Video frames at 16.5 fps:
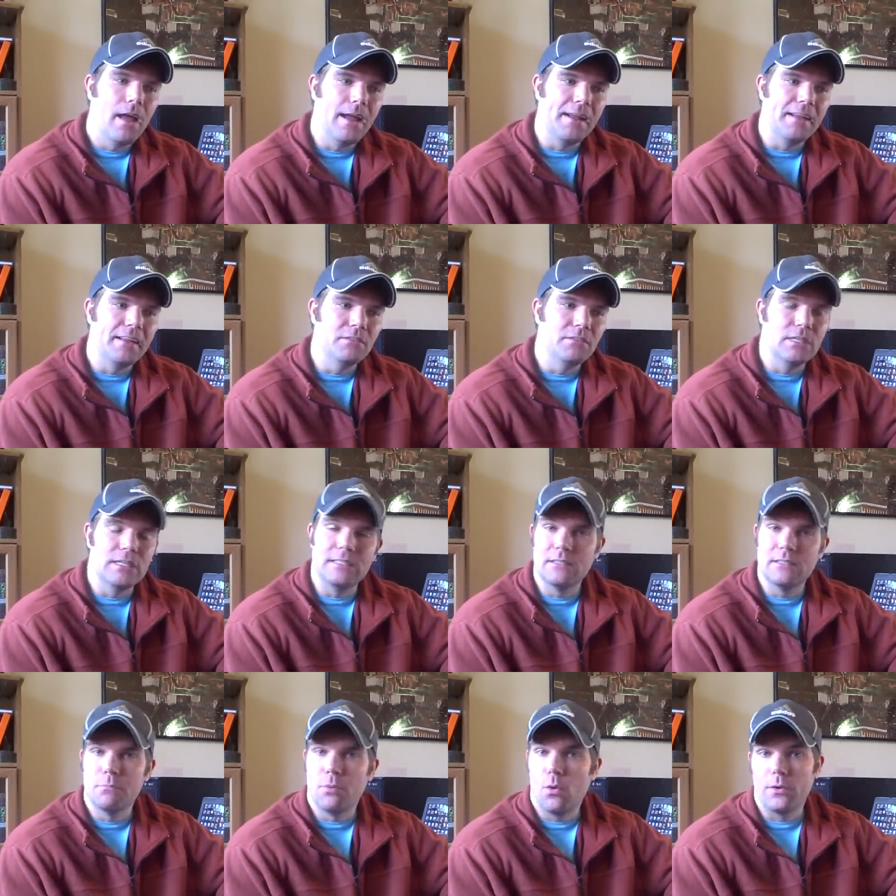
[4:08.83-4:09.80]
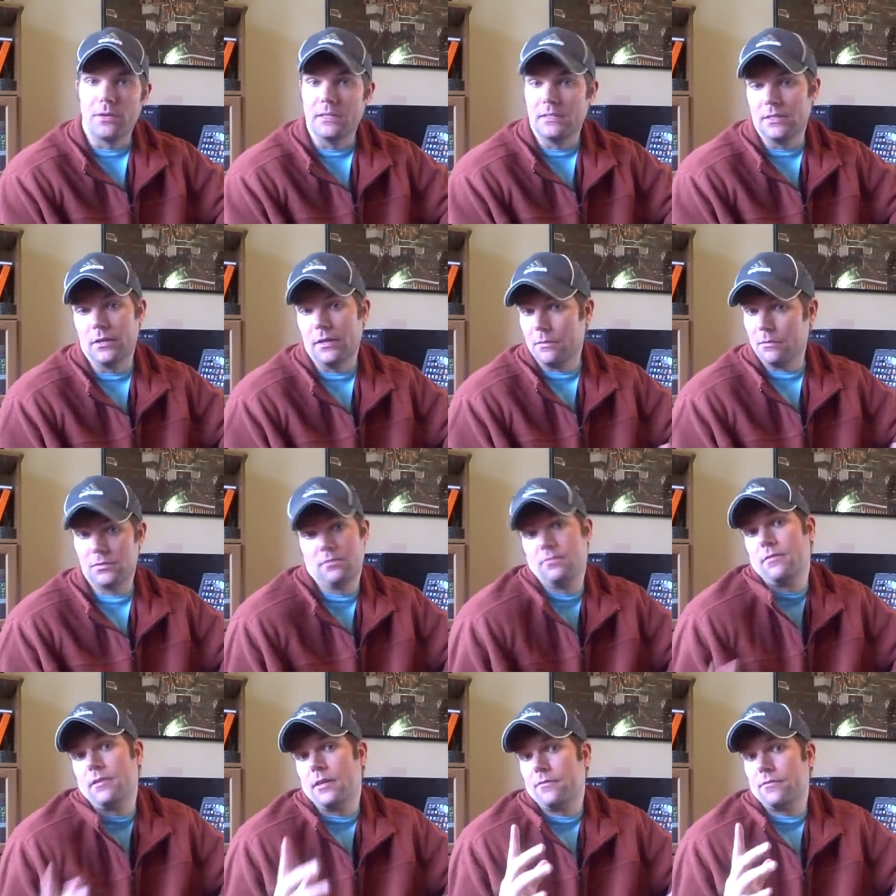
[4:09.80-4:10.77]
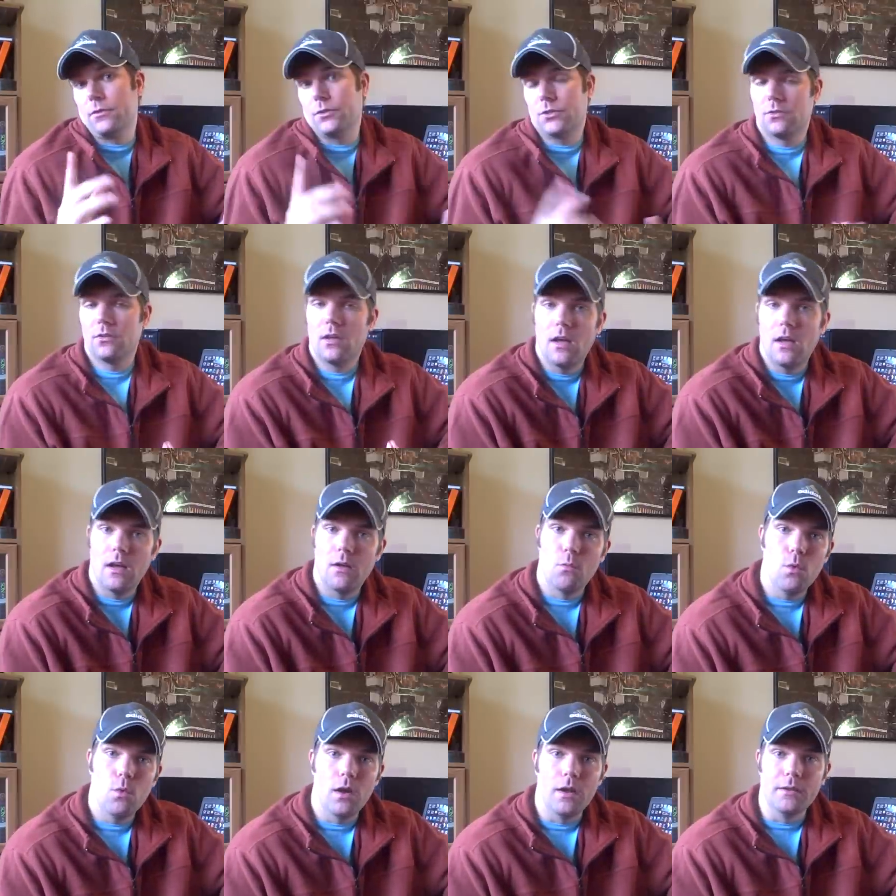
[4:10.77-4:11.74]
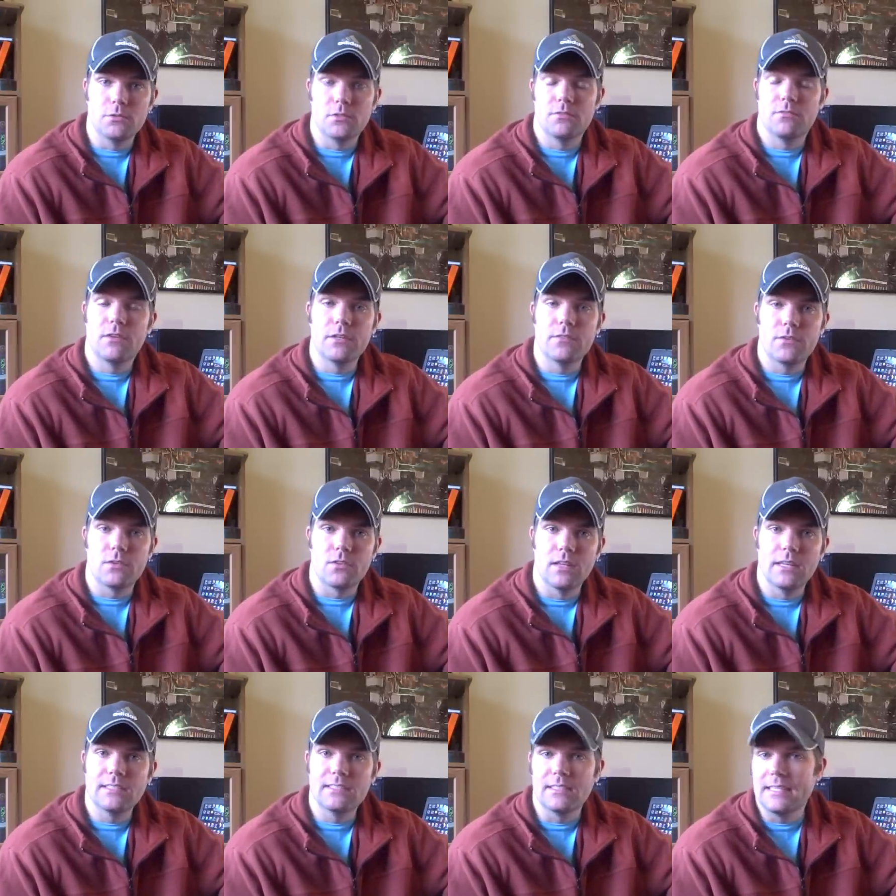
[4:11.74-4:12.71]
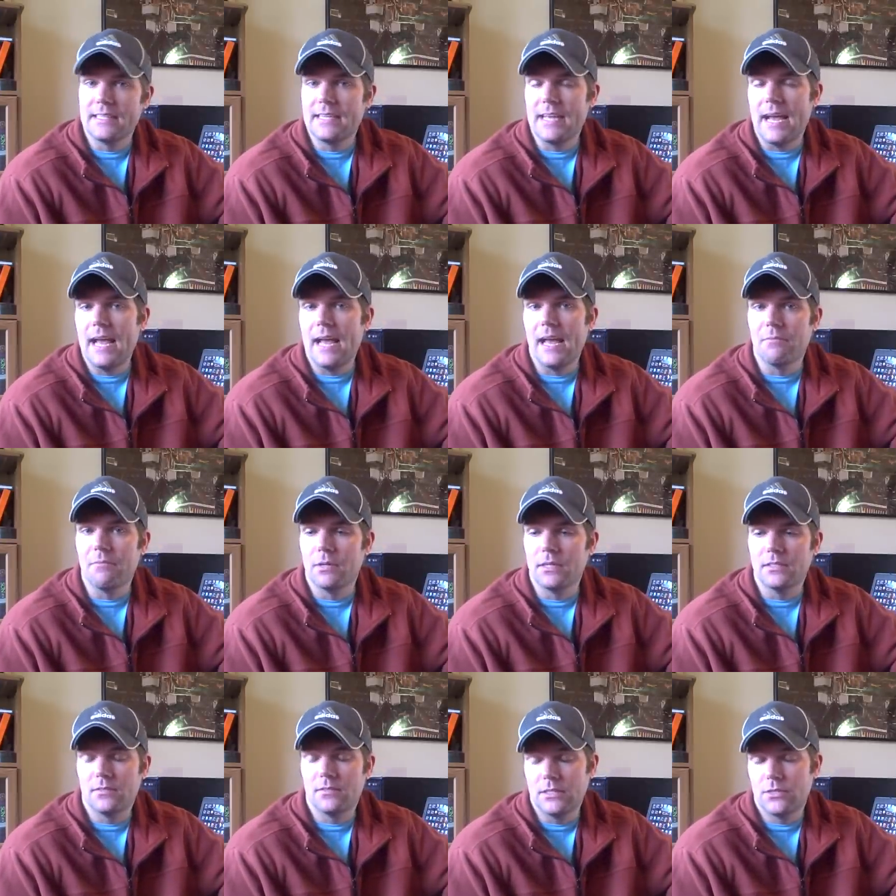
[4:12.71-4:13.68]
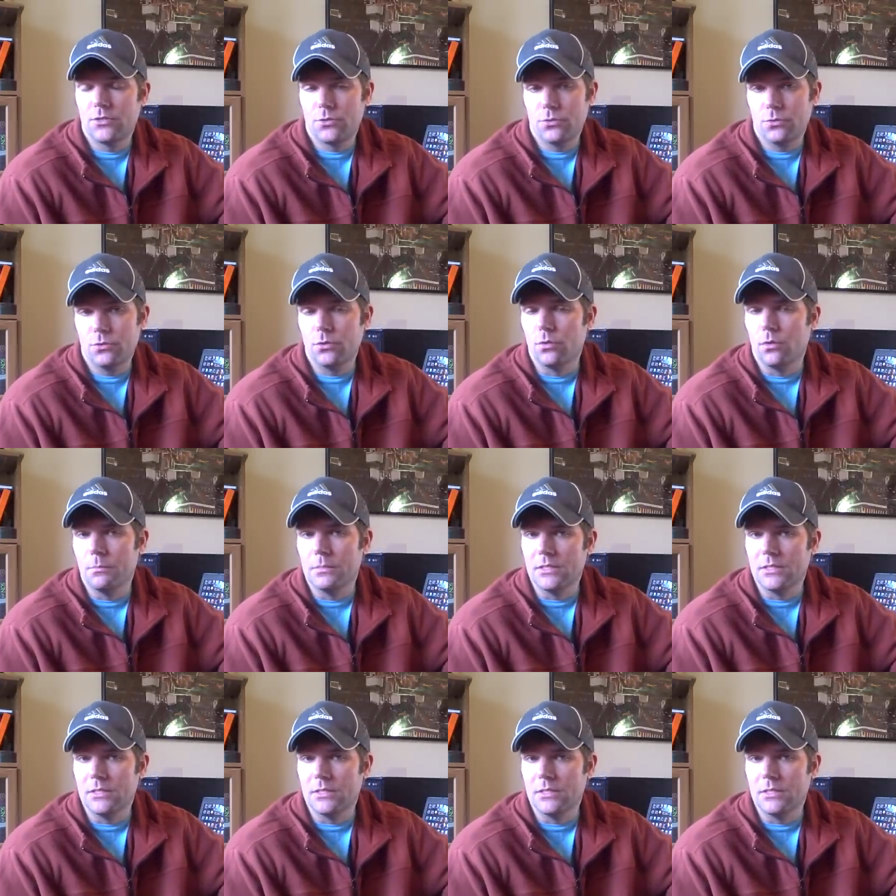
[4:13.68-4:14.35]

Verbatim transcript: And it's, it's important, you know, it was the very first uh, one, it was the very first lesson he had, but it's, it's true.